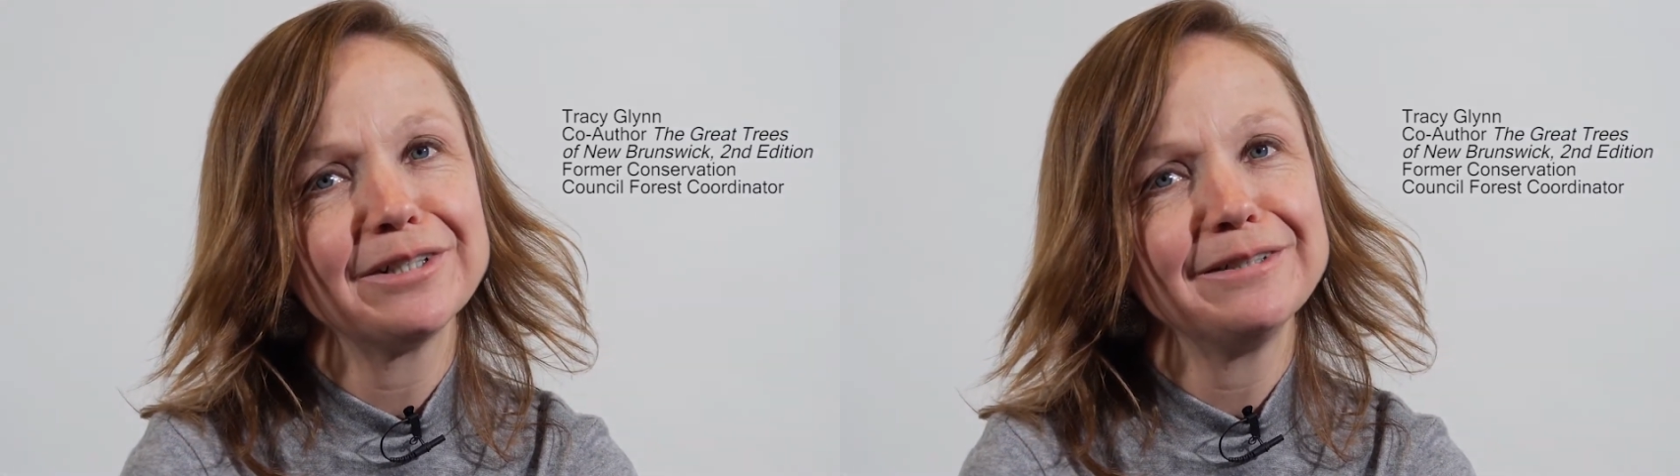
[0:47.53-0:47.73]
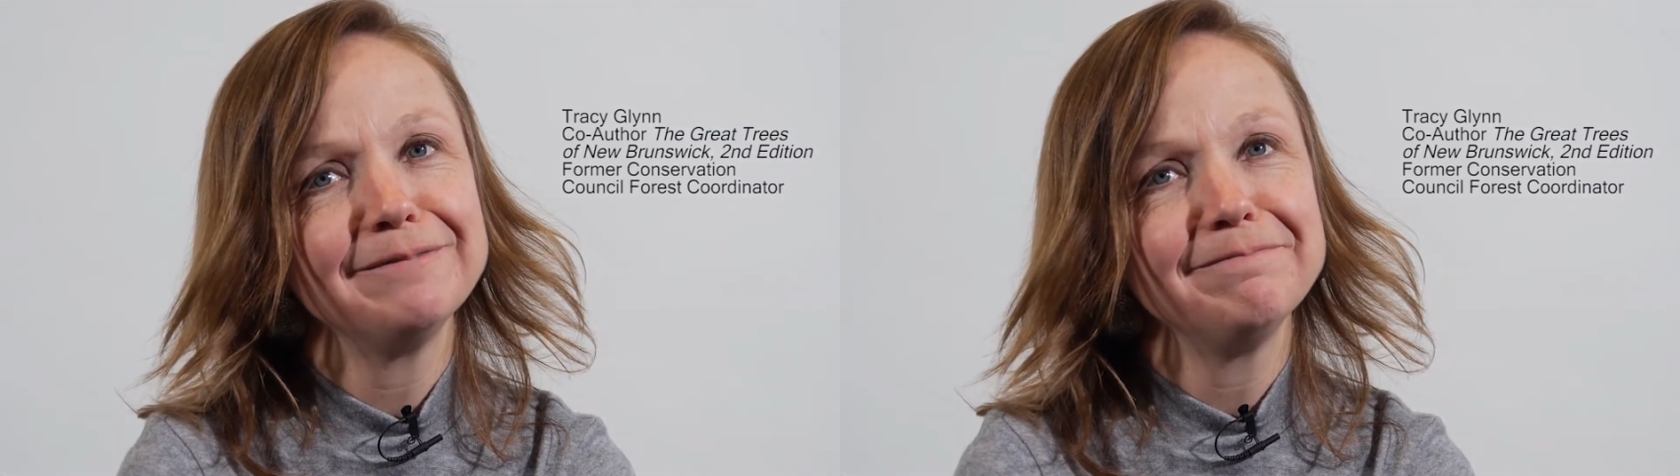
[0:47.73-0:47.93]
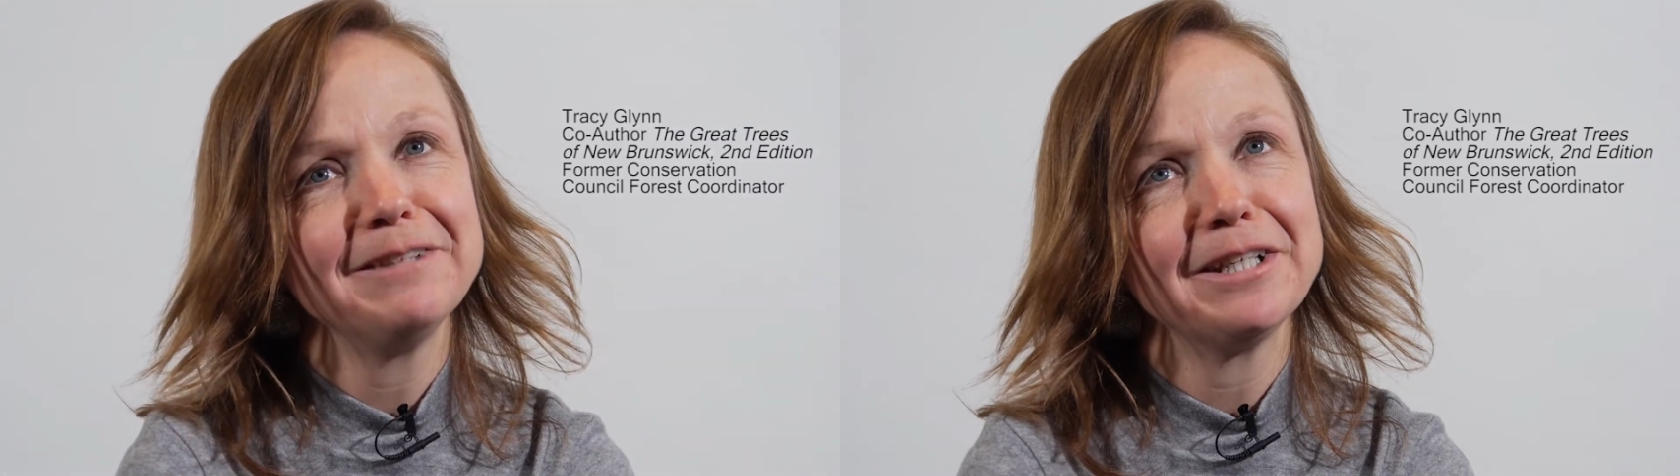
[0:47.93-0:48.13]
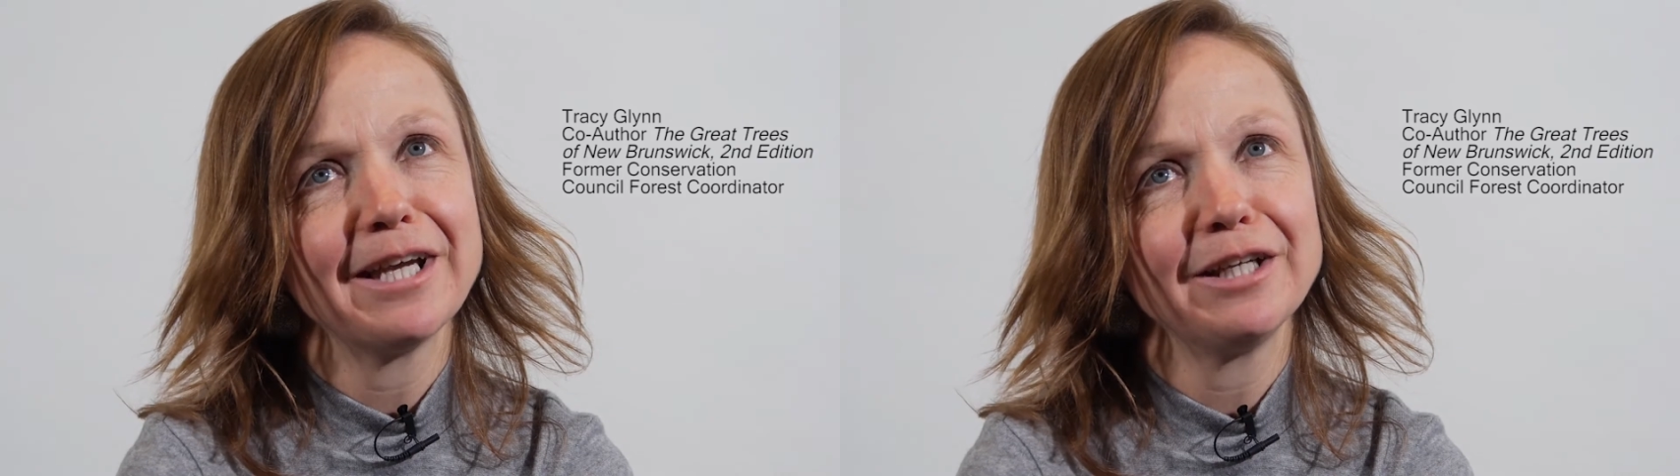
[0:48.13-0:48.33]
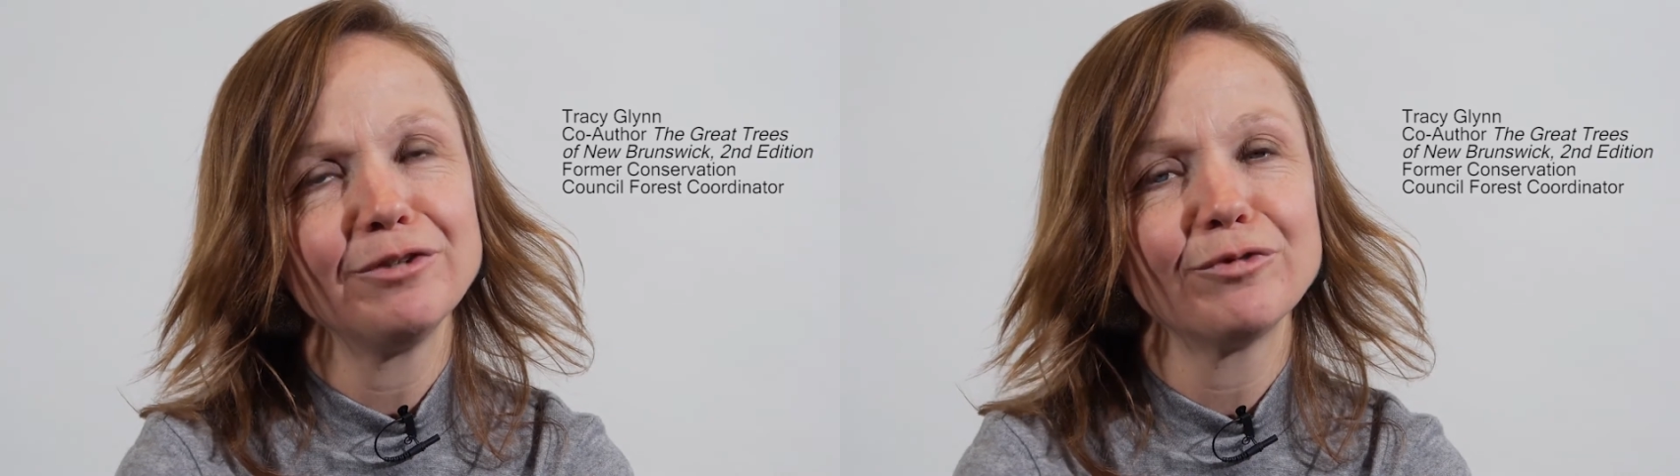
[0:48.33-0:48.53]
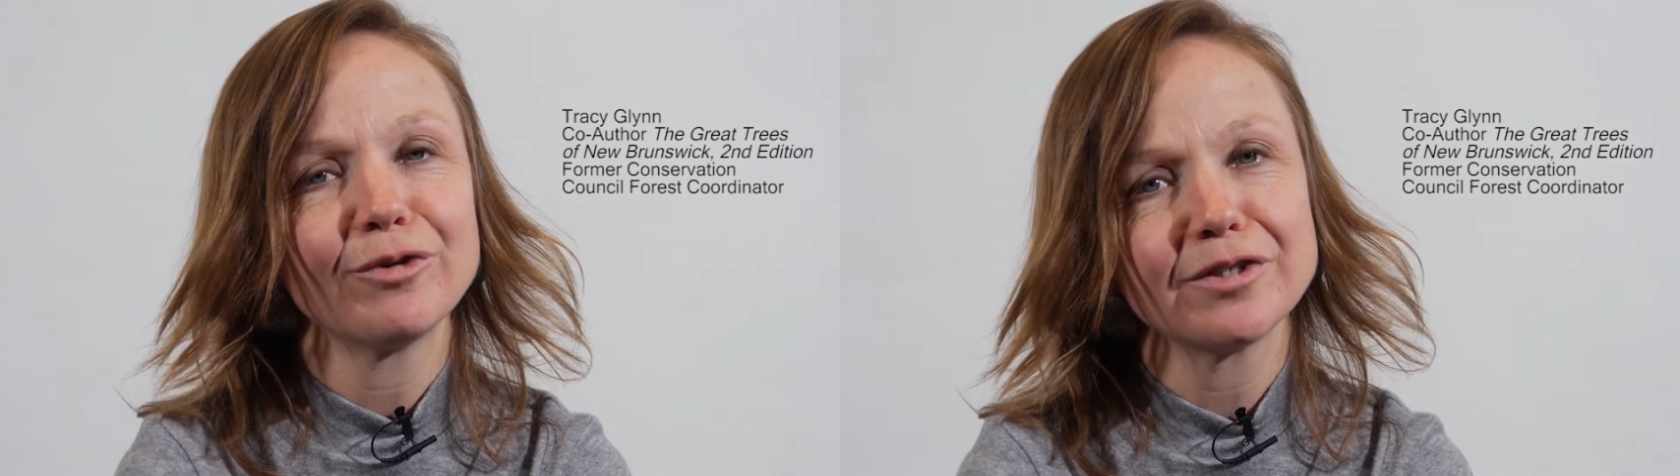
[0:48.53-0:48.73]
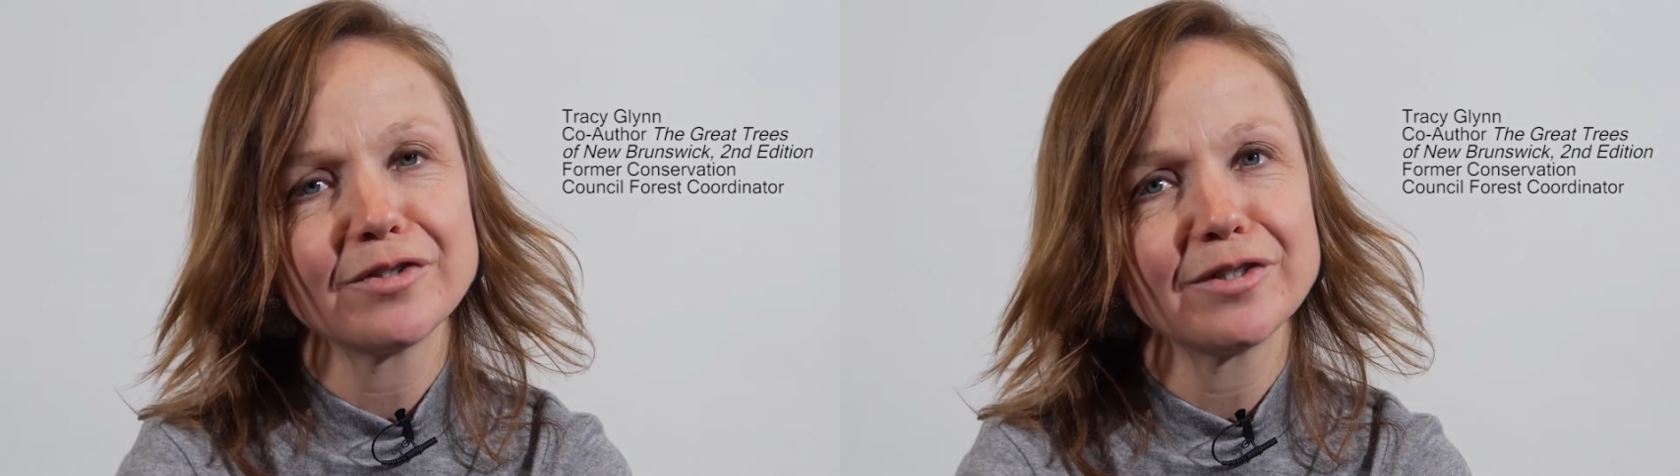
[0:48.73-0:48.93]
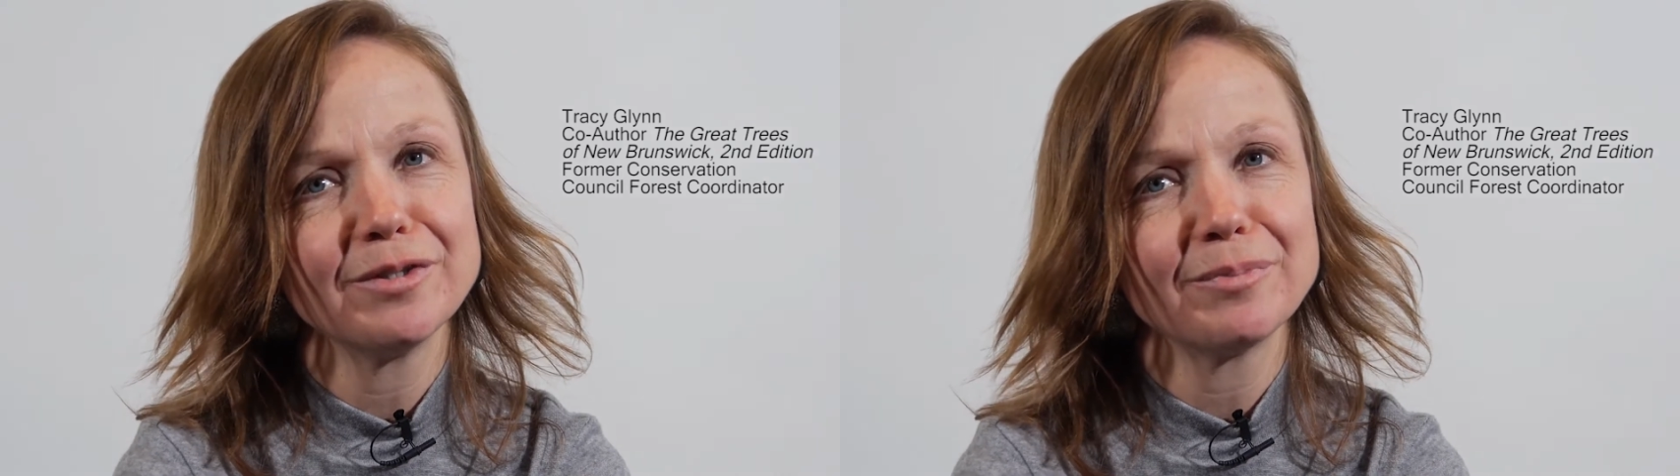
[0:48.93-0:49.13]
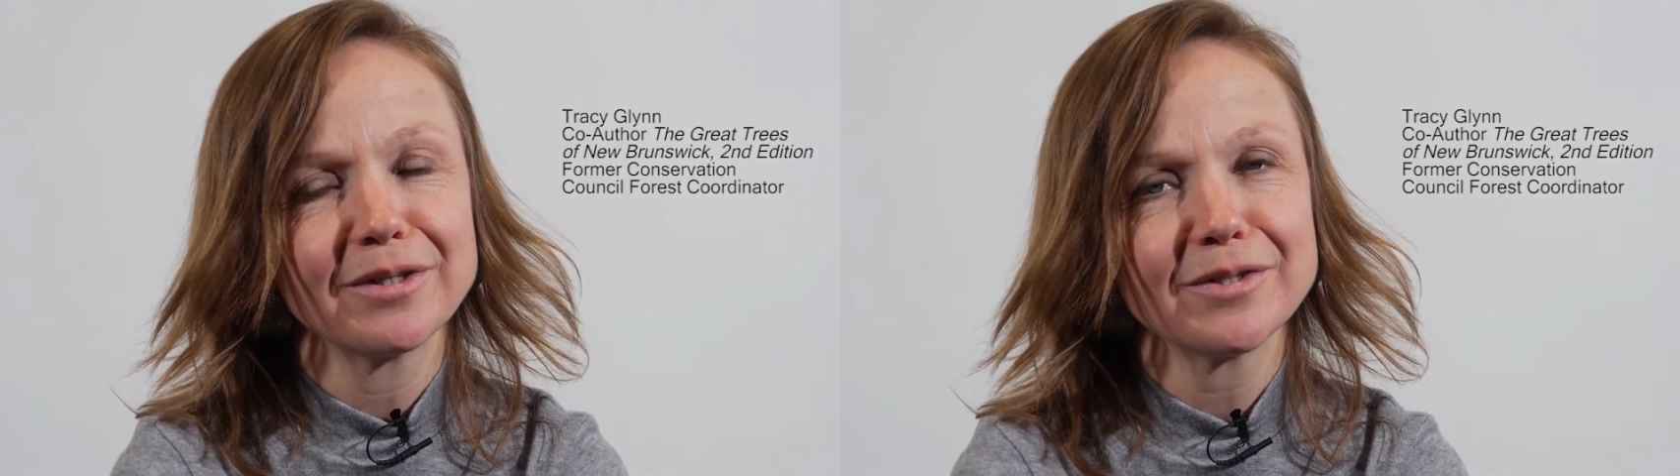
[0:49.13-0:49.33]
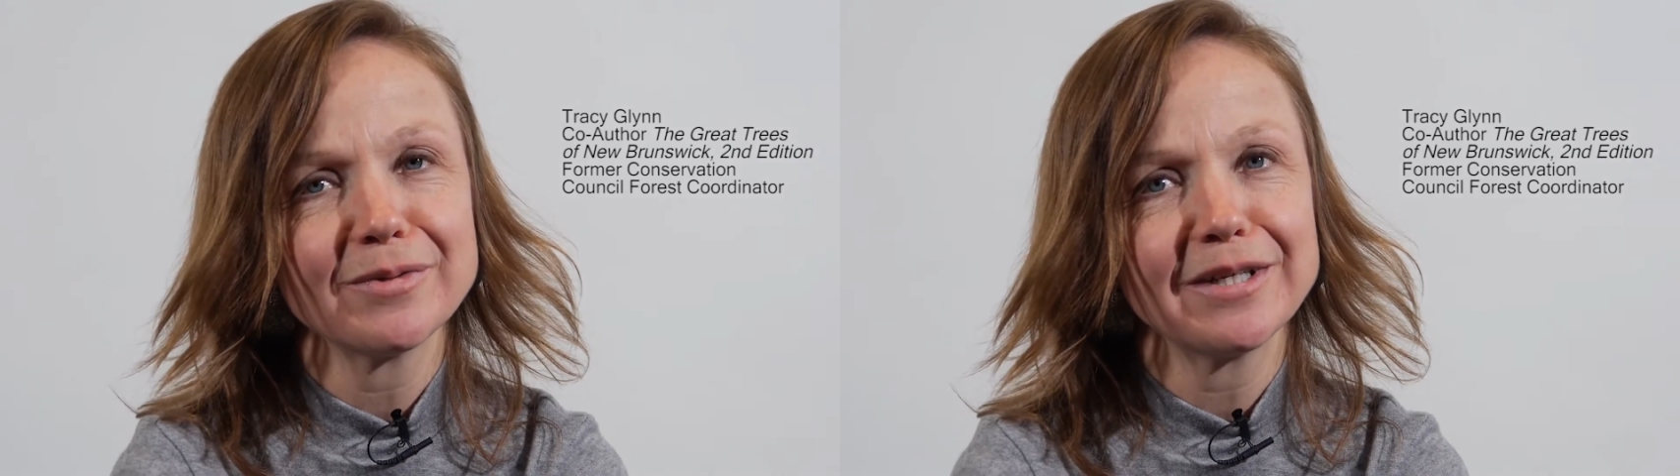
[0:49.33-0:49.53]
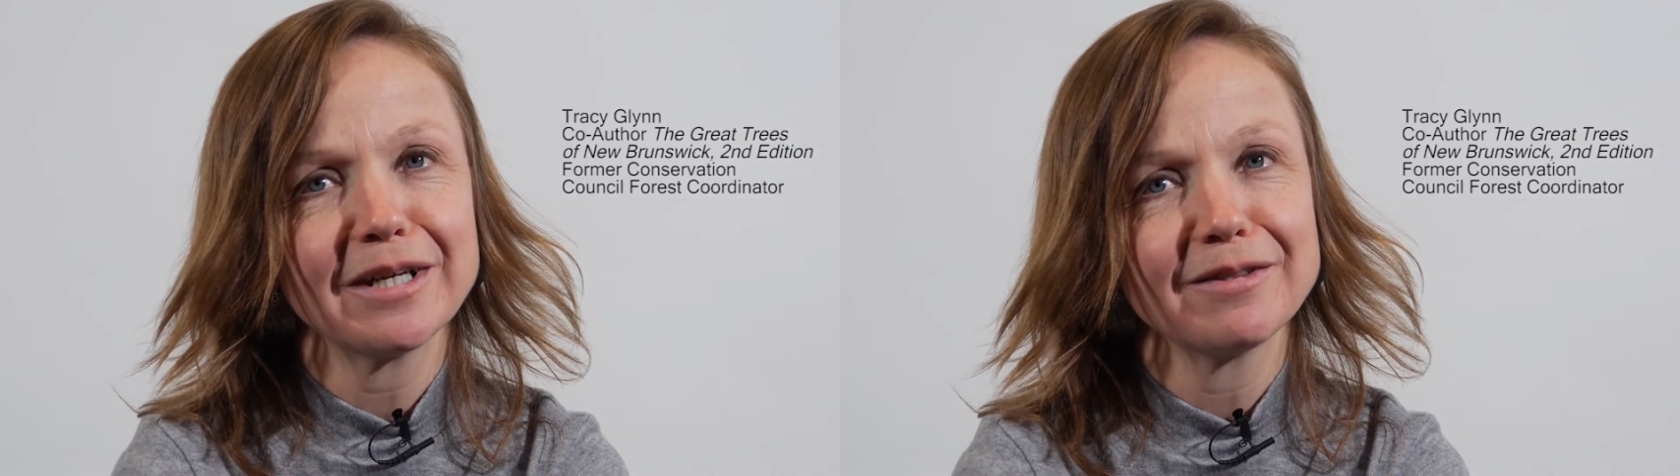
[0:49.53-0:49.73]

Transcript: in the Acadian forest in New Brunswick,